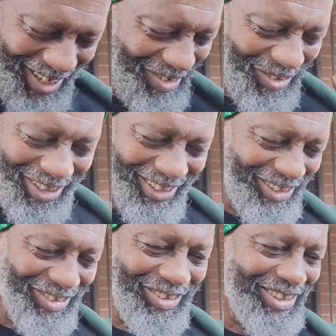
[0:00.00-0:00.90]
I won't get
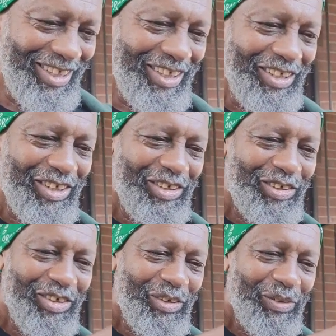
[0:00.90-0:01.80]
into it. You
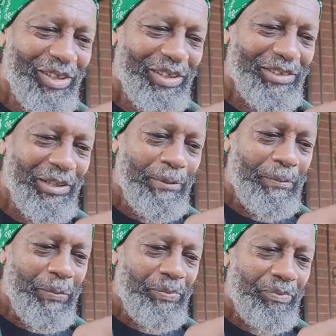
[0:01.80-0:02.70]
all know what it is.
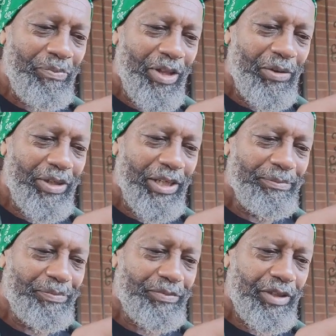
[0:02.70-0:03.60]
Okay,
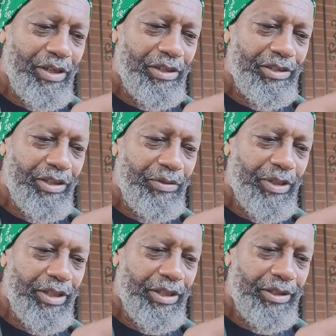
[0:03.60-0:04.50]
so
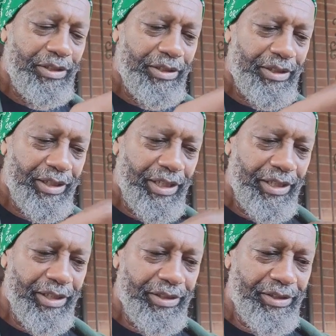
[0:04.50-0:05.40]
uh, I
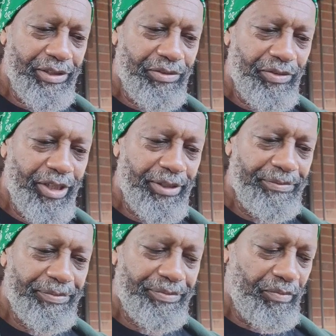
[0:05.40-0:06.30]
gotta get this right.
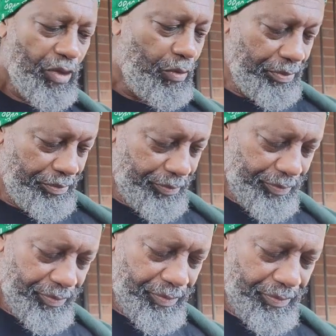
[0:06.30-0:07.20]
Oh,
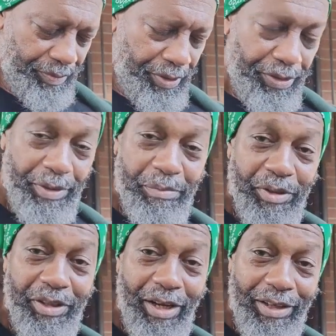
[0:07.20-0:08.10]

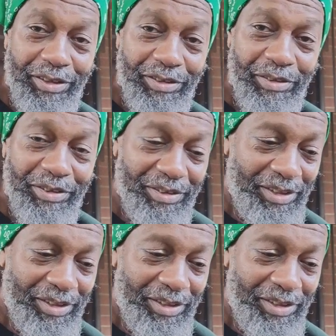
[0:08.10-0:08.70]
put the glasses on.